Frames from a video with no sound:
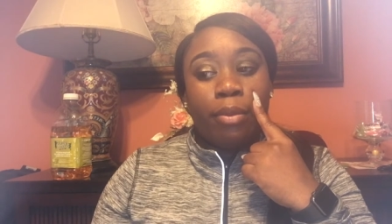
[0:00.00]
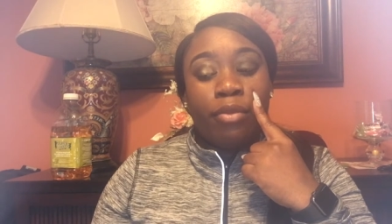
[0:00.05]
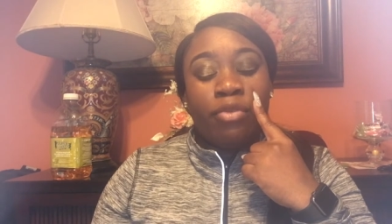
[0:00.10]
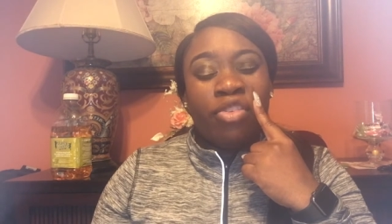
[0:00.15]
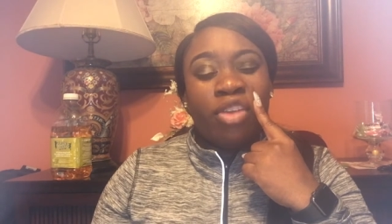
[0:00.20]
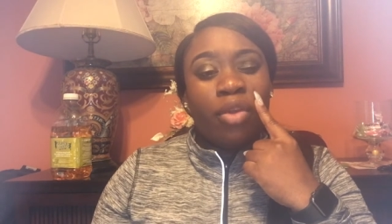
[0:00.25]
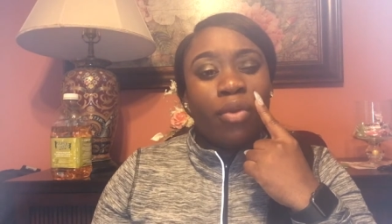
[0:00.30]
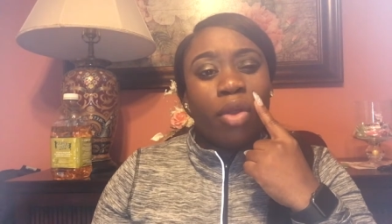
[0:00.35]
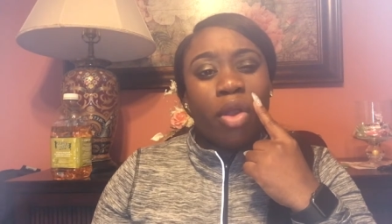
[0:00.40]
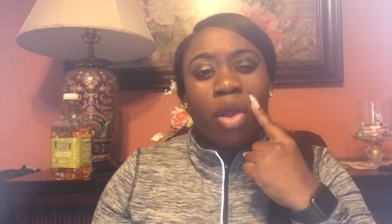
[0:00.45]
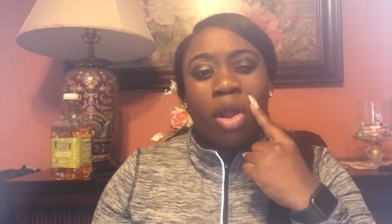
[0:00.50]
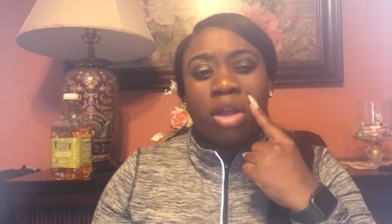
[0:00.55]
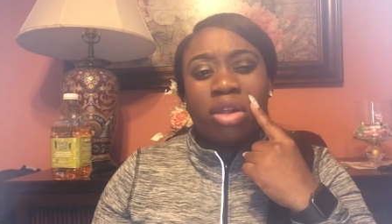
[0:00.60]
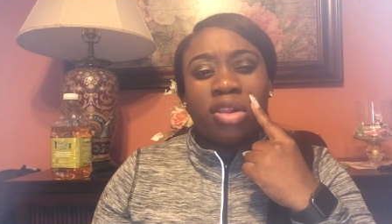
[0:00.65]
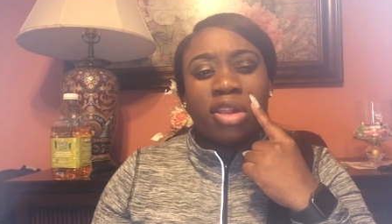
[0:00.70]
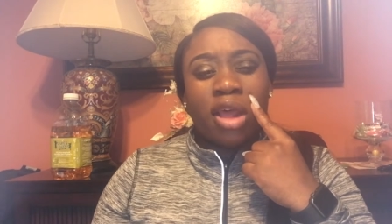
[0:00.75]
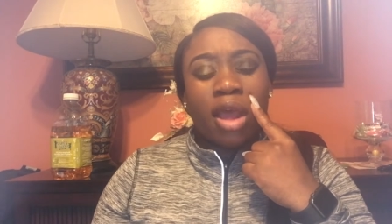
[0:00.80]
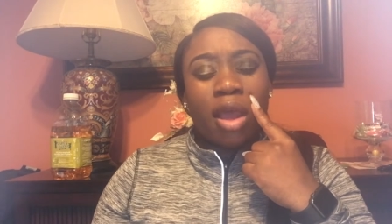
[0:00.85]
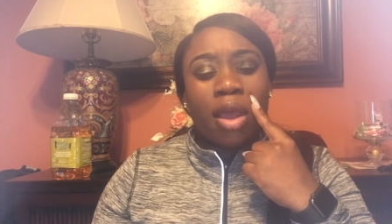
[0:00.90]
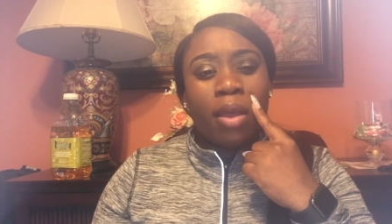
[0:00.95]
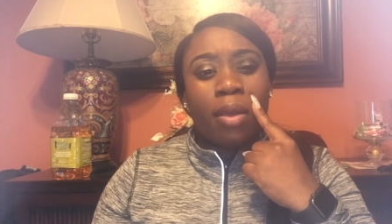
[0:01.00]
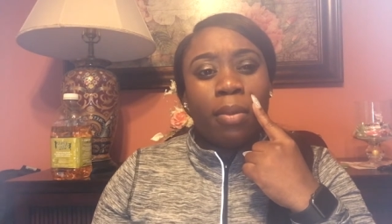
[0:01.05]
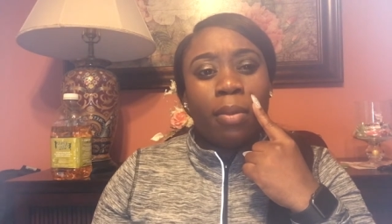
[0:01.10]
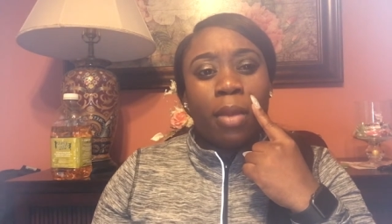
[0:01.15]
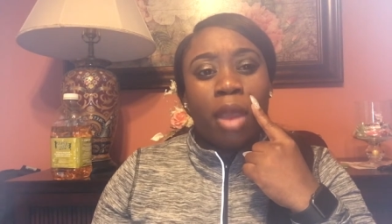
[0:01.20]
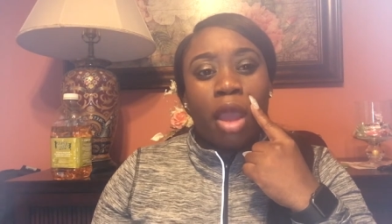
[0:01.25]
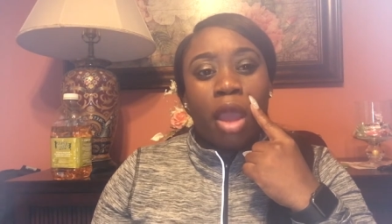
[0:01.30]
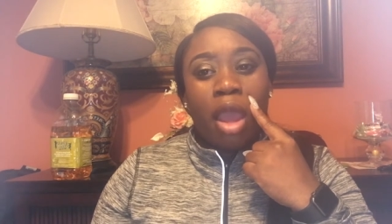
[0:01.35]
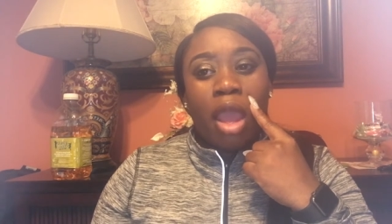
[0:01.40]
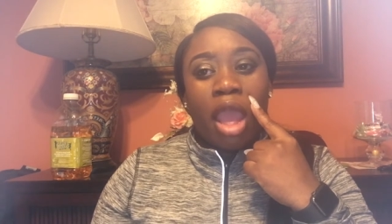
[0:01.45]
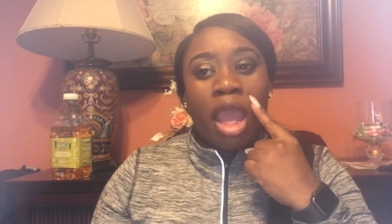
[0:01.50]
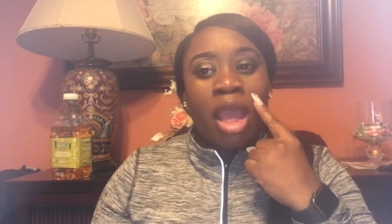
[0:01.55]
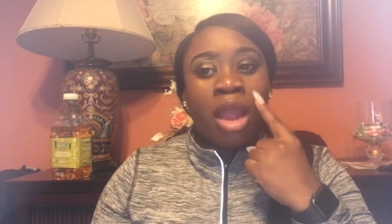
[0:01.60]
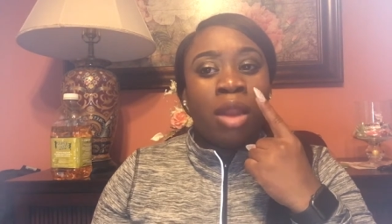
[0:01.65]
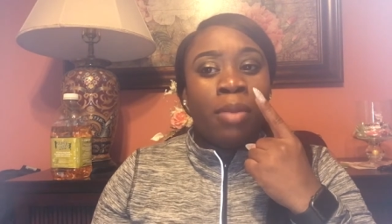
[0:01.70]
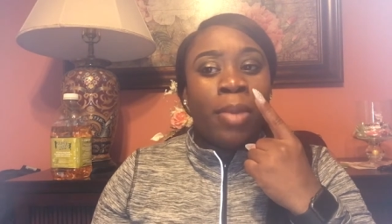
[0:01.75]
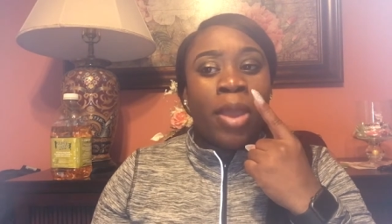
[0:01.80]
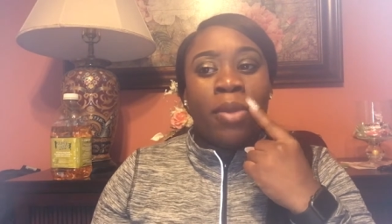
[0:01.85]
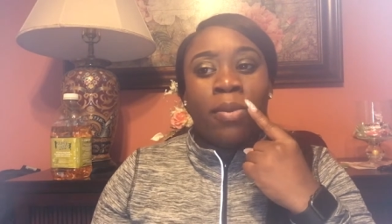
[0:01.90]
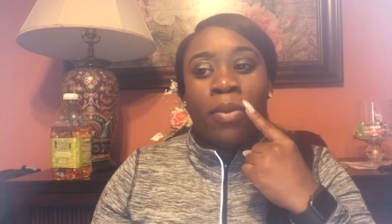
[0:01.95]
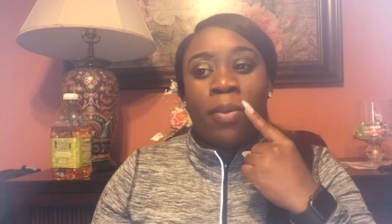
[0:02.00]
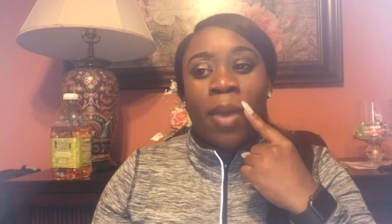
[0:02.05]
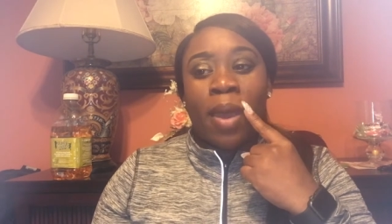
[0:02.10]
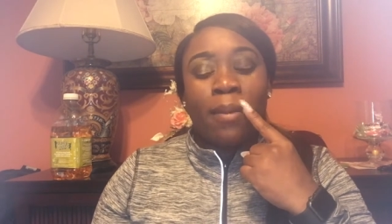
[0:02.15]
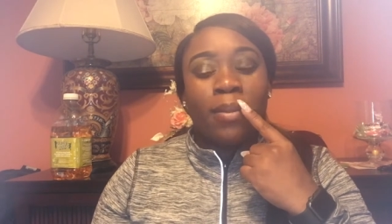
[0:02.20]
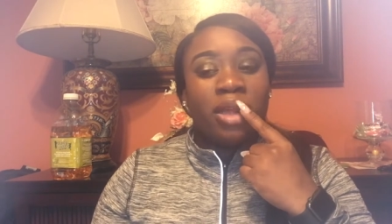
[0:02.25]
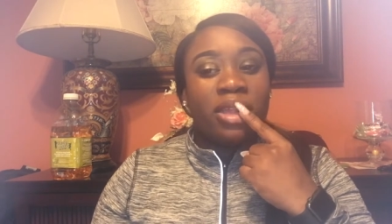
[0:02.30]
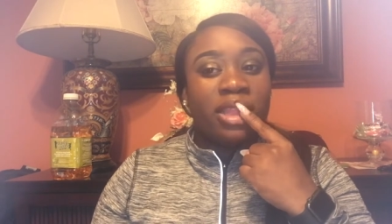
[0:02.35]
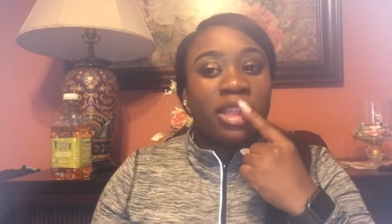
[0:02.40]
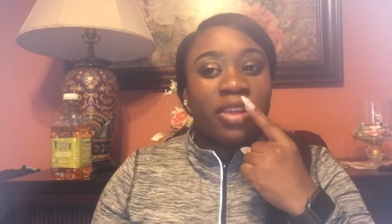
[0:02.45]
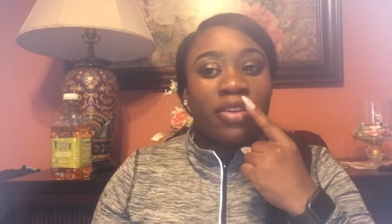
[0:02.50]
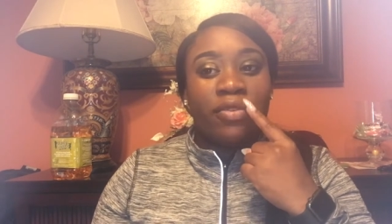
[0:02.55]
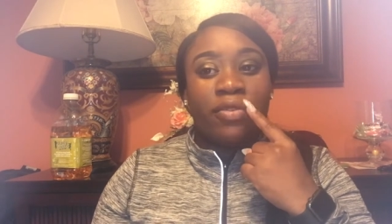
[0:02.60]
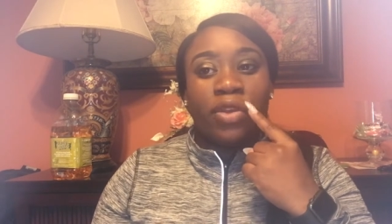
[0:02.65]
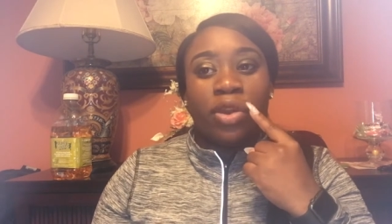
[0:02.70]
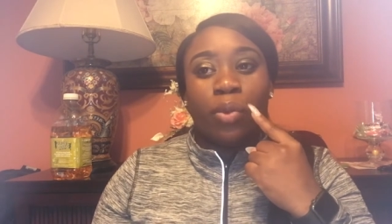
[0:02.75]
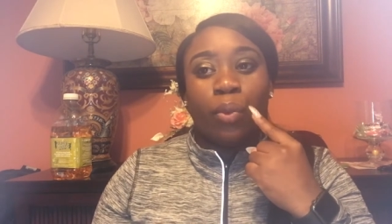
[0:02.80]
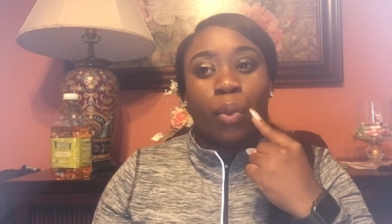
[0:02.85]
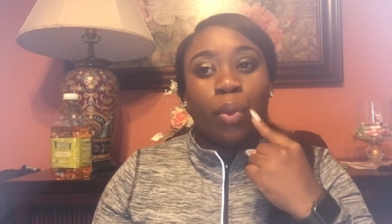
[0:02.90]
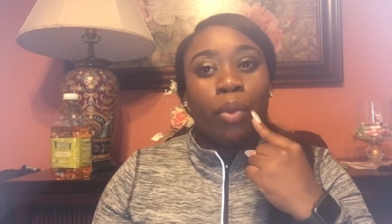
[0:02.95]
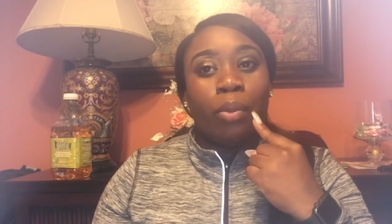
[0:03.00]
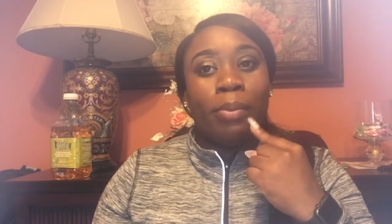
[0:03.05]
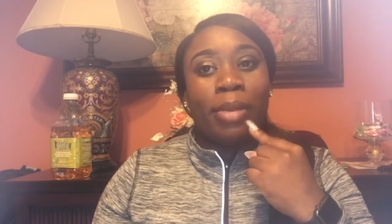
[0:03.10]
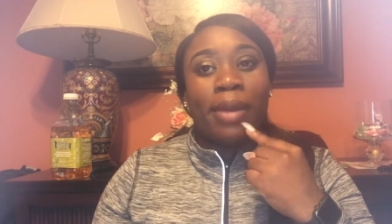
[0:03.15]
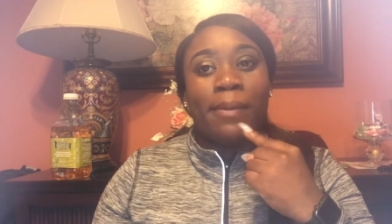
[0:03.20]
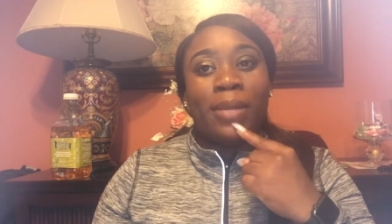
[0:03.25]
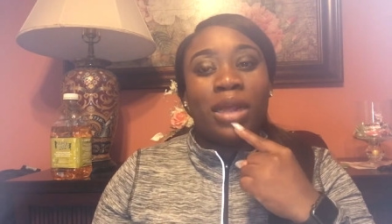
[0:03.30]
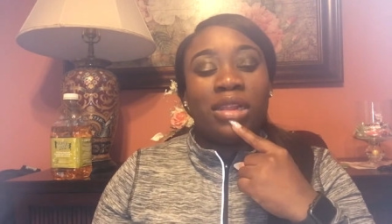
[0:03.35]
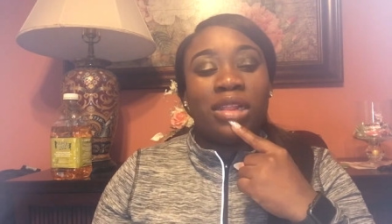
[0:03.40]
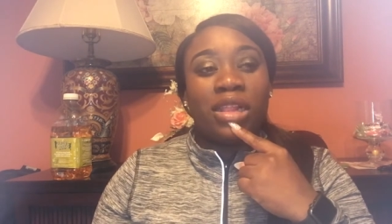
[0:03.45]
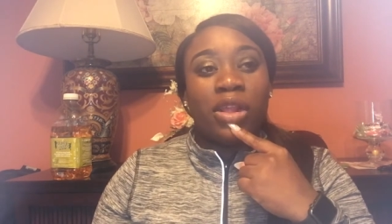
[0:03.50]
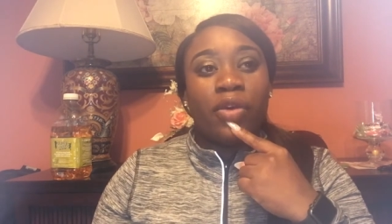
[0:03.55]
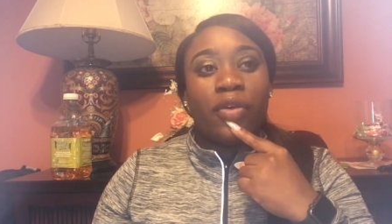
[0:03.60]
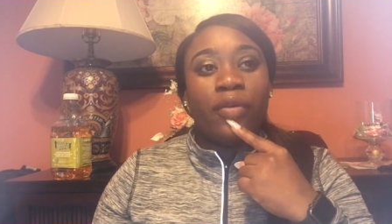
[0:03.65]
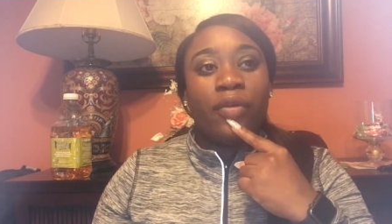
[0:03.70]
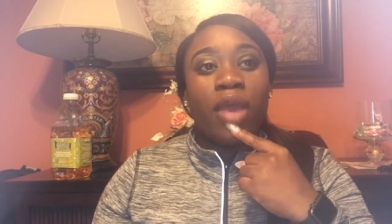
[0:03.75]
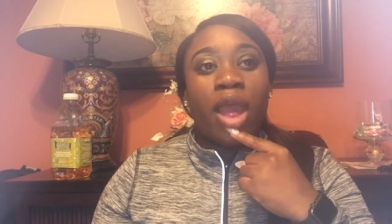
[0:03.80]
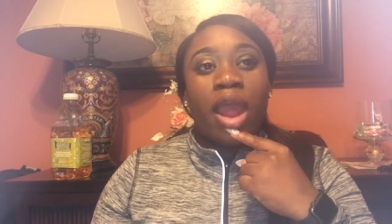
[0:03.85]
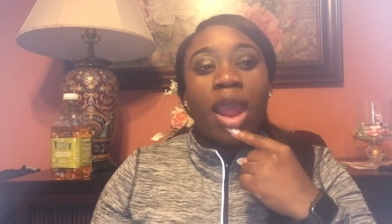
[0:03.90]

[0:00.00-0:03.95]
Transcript: Very hard time. Had the baby by myself in the room by myself.